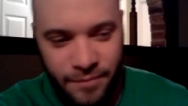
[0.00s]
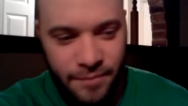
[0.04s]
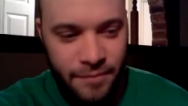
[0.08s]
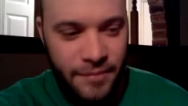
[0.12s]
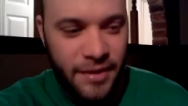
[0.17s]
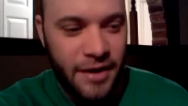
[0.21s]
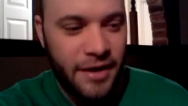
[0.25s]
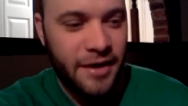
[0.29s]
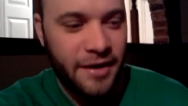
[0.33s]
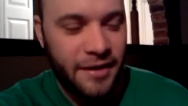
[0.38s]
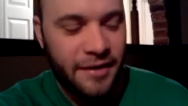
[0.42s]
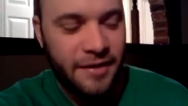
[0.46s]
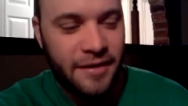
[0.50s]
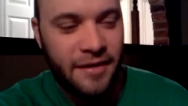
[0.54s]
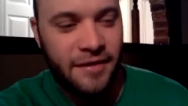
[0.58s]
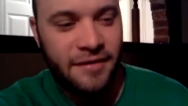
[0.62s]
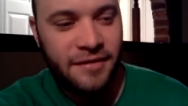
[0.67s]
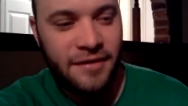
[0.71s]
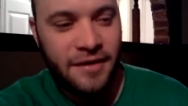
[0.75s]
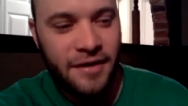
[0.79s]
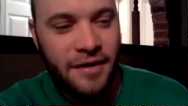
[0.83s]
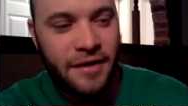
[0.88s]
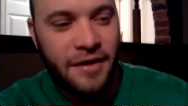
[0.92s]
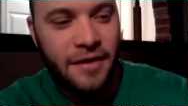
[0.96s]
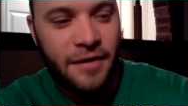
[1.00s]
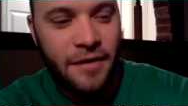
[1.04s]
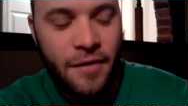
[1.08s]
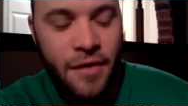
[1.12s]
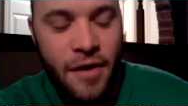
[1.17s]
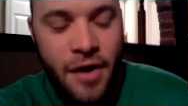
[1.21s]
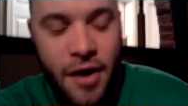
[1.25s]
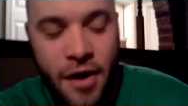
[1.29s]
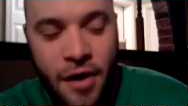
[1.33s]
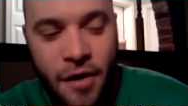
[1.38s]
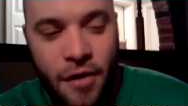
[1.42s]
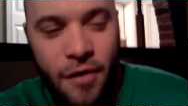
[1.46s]
meaning this year
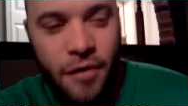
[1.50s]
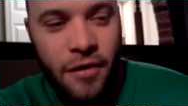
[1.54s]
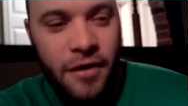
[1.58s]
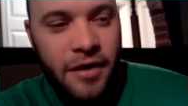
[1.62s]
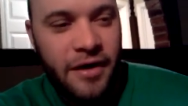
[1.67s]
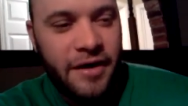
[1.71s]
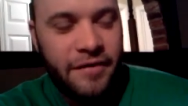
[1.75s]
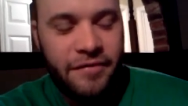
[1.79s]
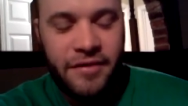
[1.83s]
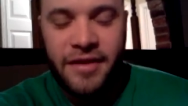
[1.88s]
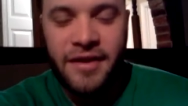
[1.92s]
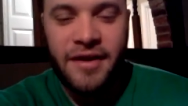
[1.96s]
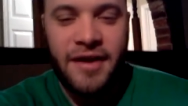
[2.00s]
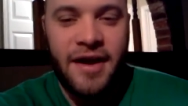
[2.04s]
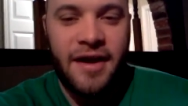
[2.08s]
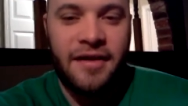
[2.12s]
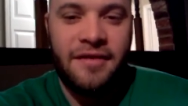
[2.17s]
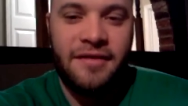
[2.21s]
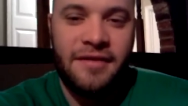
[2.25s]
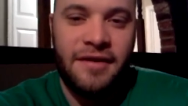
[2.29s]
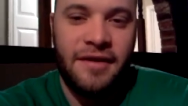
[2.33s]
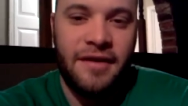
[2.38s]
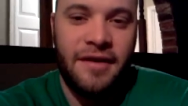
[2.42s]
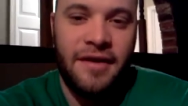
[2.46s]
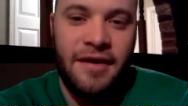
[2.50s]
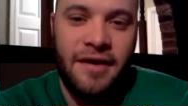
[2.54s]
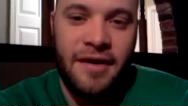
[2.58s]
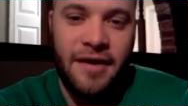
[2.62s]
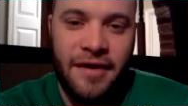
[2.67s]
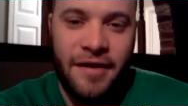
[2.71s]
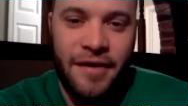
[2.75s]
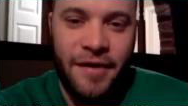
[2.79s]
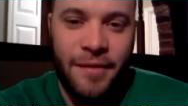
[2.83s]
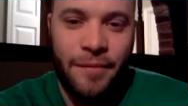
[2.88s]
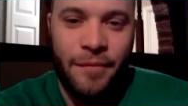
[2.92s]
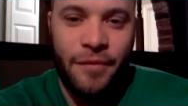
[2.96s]
or even the next year.
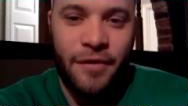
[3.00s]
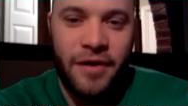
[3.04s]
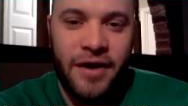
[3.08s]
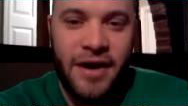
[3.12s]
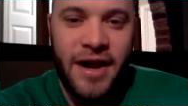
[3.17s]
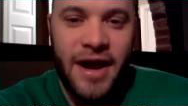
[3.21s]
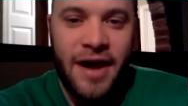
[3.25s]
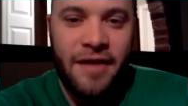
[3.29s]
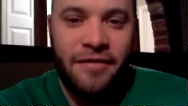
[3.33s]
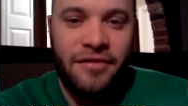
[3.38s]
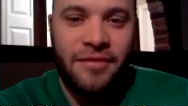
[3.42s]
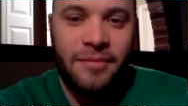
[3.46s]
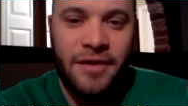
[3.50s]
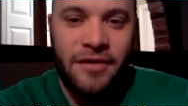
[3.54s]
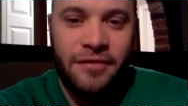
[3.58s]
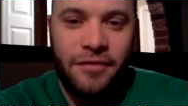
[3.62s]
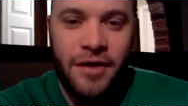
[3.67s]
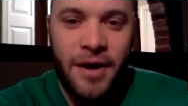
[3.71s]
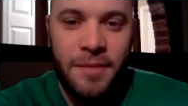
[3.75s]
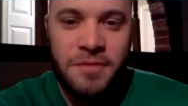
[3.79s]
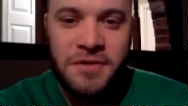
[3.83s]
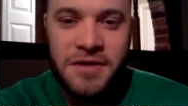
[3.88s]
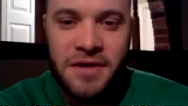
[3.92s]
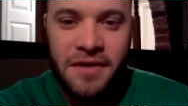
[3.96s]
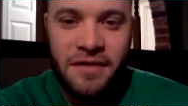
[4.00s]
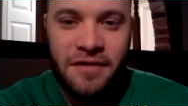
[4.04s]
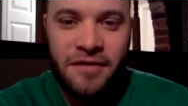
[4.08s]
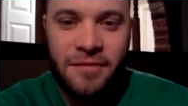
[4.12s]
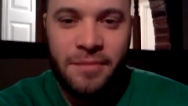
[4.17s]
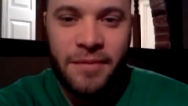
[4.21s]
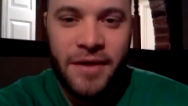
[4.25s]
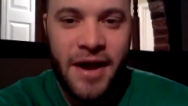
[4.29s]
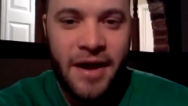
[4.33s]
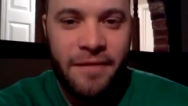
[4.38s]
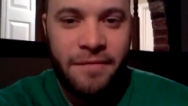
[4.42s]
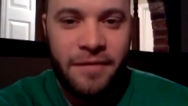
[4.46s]
Um, we're going to have some
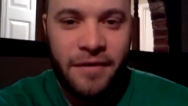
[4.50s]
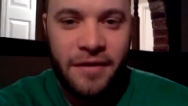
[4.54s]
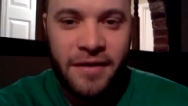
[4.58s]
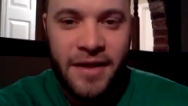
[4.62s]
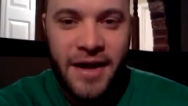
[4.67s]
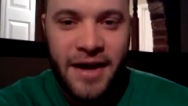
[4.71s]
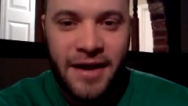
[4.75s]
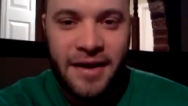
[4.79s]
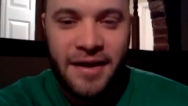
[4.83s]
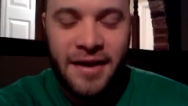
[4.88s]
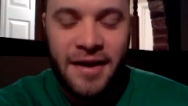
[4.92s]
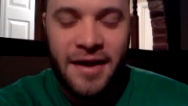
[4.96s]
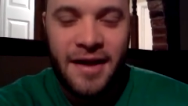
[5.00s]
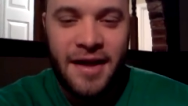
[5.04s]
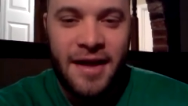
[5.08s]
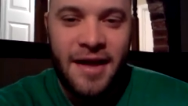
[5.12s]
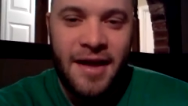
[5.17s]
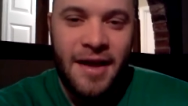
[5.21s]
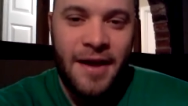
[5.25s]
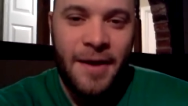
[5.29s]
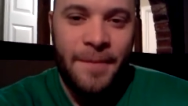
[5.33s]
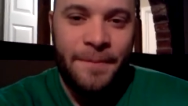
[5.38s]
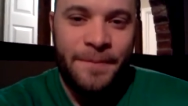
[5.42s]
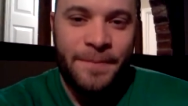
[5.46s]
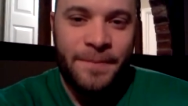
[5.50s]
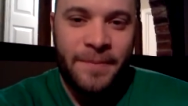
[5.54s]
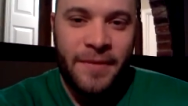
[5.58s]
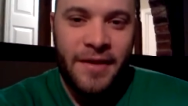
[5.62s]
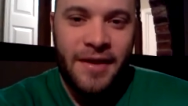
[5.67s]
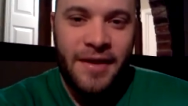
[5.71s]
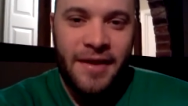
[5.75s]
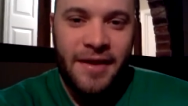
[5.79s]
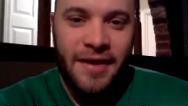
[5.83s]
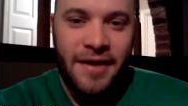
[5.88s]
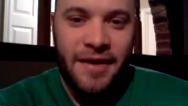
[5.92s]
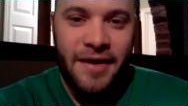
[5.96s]
disruptions, but I feel like
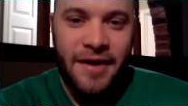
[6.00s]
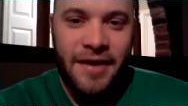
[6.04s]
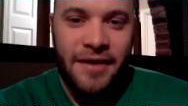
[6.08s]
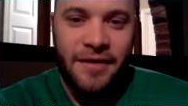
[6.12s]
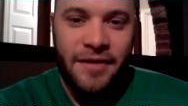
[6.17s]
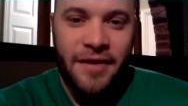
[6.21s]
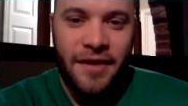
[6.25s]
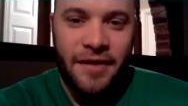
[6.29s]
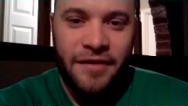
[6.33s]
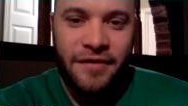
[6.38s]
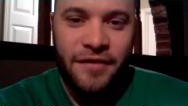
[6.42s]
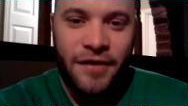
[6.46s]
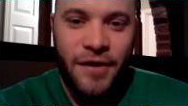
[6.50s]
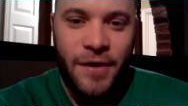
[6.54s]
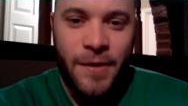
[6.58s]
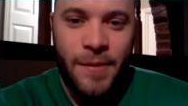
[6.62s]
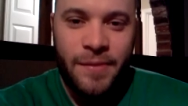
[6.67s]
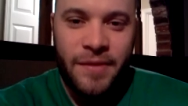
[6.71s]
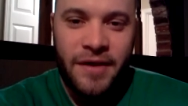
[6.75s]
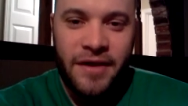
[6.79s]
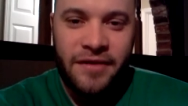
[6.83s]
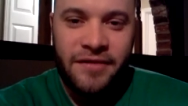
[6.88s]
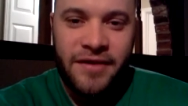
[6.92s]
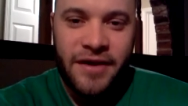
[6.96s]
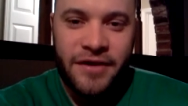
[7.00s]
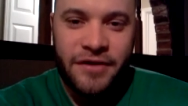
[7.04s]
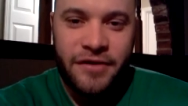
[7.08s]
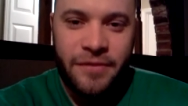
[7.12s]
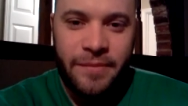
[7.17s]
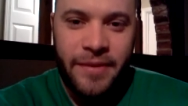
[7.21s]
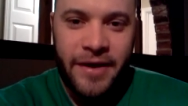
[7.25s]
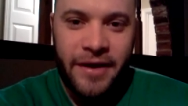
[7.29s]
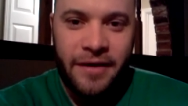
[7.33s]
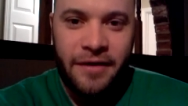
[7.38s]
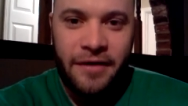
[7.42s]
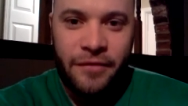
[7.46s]
uh, long term, the
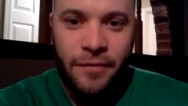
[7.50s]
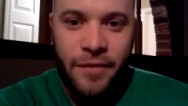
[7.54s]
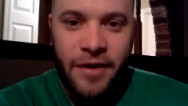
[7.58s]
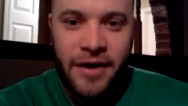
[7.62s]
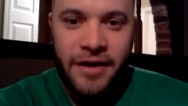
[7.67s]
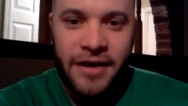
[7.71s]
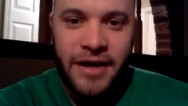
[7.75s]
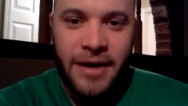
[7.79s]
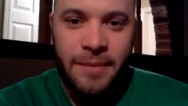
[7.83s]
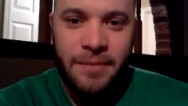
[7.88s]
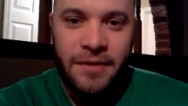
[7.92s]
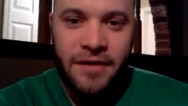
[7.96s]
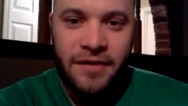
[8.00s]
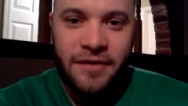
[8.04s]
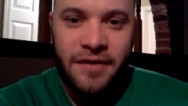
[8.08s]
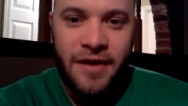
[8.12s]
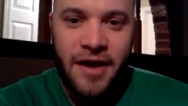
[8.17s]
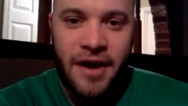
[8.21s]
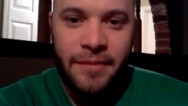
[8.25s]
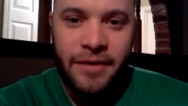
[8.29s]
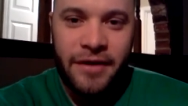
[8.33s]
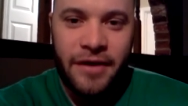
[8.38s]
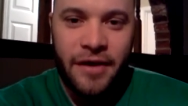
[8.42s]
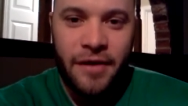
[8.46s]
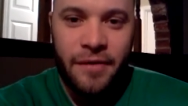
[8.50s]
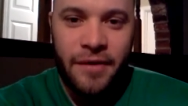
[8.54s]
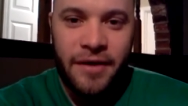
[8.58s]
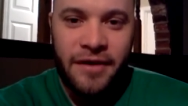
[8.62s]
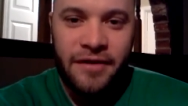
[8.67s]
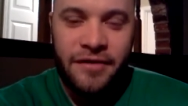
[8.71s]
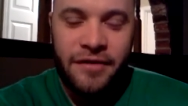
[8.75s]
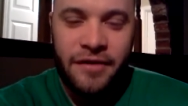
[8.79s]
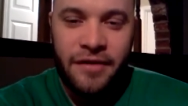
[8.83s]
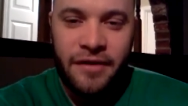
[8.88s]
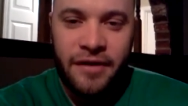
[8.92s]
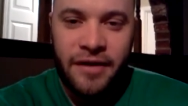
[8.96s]
central bankers want to keep this economy
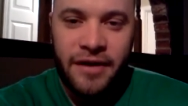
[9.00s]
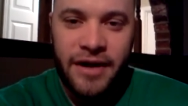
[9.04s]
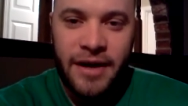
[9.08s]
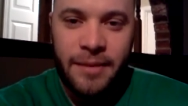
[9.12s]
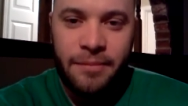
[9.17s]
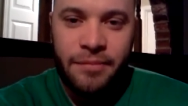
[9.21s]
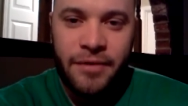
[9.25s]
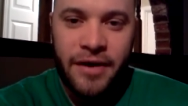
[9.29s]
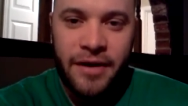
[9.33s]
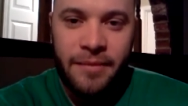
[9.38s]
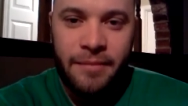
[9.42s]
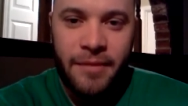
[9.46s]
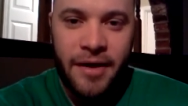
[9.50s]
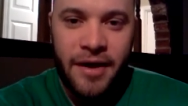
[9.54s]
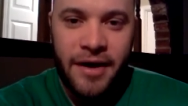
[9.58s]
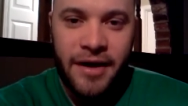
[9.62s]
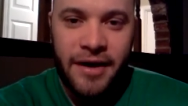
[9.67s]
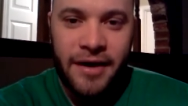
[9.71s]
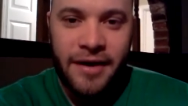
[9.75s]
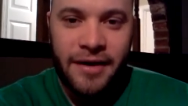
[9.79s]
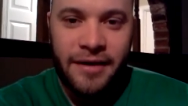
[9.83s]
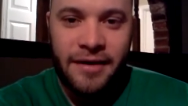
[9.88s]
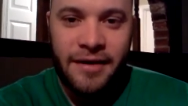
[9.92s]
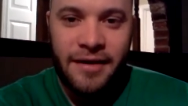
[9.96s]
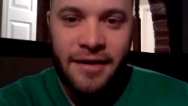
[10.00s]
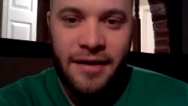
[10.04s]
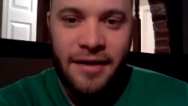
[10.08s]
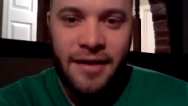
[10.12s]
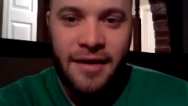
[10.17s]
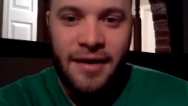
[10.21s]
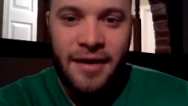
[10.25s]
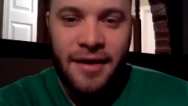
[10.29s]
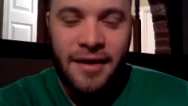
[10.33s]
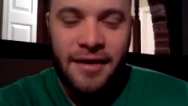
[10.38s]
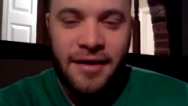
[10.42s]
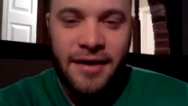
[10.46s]
going, so they're going to keep printing money and
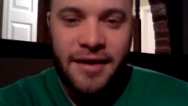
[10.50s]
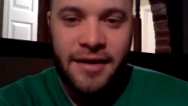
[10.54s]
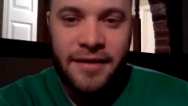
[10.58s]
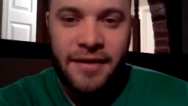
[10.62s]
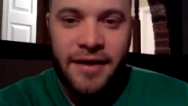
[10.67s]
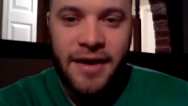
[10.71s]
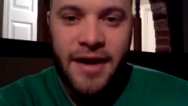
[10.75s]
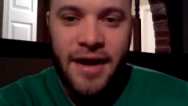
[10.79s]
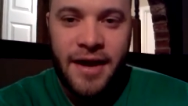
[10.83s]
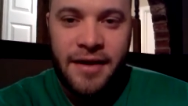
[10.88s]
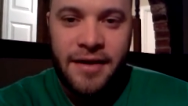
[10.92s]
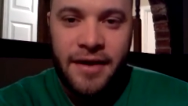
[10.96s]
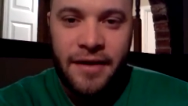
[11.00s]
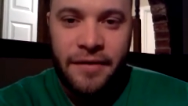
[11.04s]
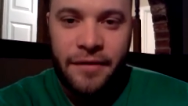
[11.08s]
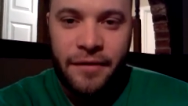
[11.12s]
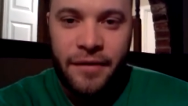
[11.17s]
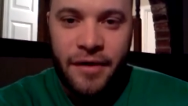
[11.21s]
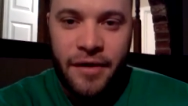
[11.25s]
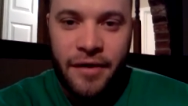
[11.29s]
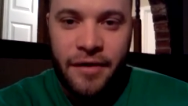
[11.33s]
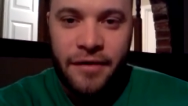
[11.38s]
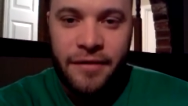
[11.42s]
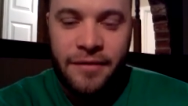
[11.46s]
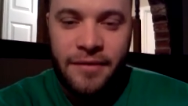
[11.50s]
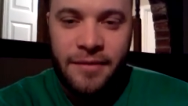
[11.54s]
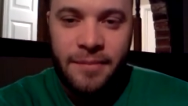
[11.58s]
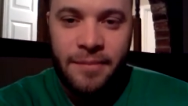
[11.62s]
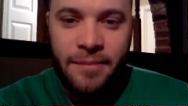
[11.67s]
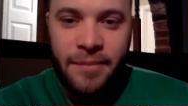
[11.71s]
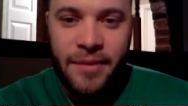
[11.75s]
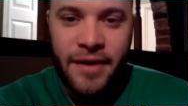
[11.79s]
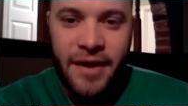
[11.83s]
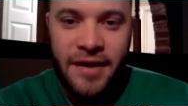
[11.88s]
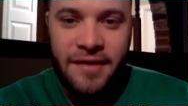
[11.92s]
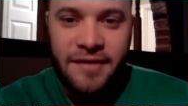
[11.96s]
kicking the can down the road.
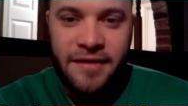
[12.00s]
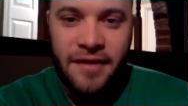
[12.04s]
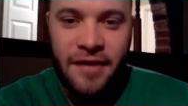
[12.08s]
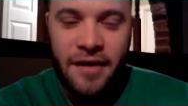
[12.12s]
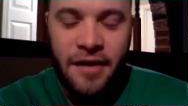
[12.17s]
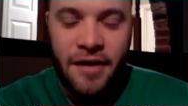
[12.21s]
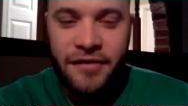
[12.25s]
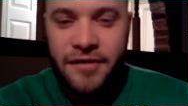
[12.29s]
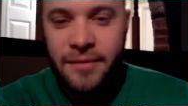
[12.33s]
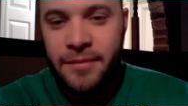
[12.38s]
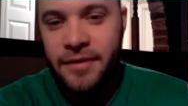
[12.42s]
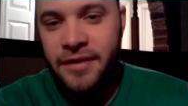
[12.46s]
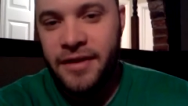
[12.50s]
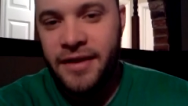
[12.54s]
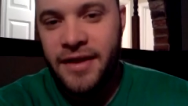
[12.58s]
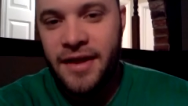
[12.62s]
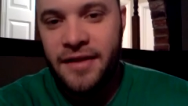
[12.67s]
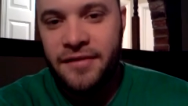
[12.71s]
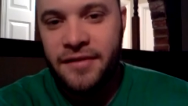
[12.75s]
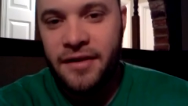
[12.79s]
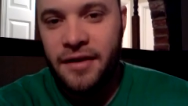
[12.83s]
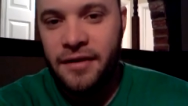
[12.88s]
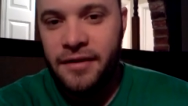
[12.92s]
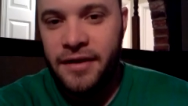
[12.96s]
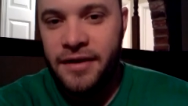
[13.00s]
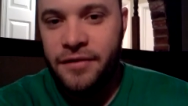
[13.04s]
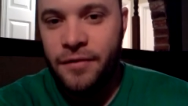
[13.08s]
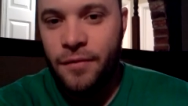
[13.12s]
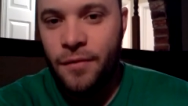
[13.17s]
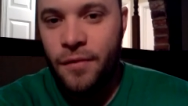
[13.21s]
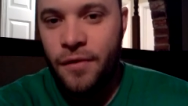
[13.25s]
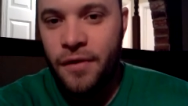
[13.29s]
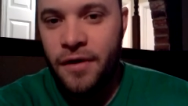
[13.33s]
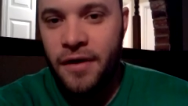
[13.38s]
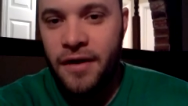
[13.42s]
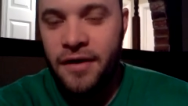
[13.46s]
But uh, ultimately, that's going to lead
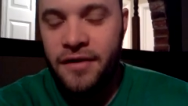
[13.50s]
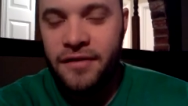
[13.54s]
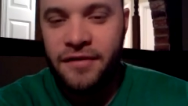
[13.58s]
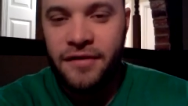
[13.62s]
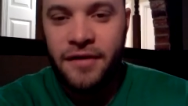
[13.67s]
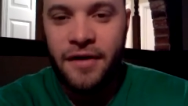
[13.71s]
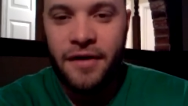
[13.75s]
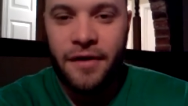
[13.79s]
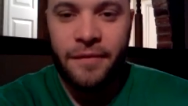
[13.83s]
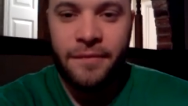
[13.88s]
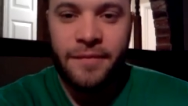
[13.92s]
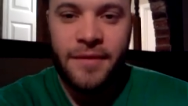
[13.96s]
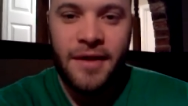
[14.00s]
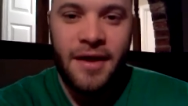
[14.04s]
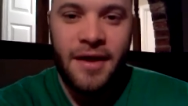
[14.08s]
to war. So,